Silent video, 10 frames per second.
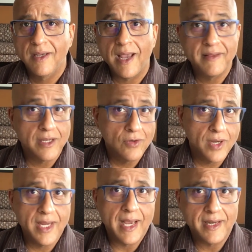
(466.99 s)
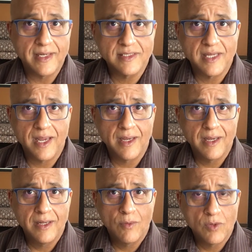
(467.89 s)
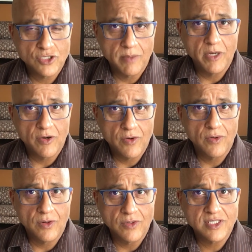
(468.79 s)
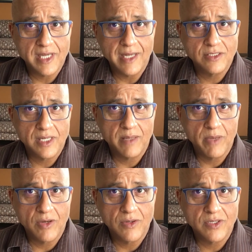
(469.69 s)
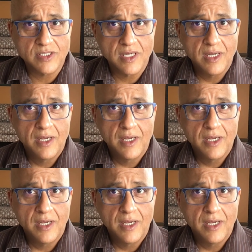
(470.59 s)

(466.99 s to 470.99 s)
and then looking at it and saying, well, Shamir, you're sad today because